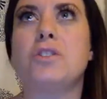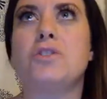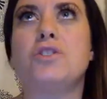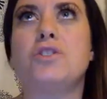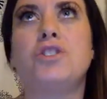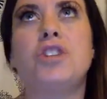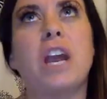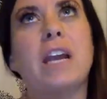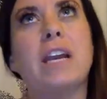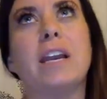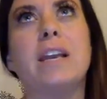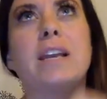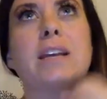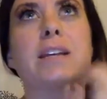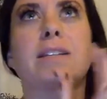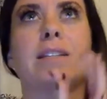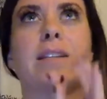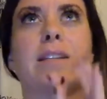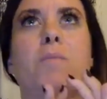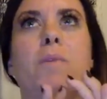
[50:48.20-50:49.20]
Janie
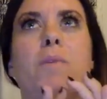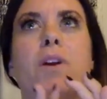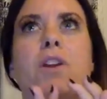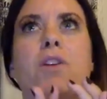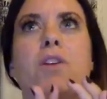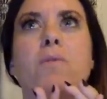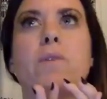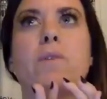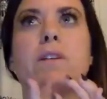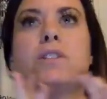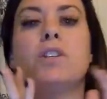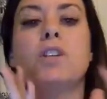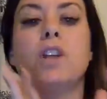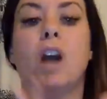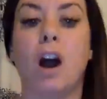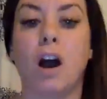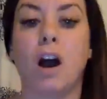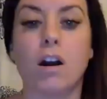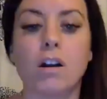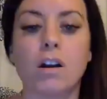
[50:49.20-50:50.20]
is someone who is
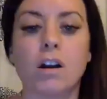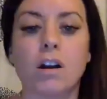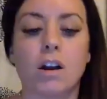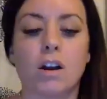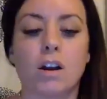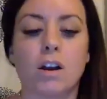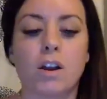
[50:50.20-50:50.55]
young,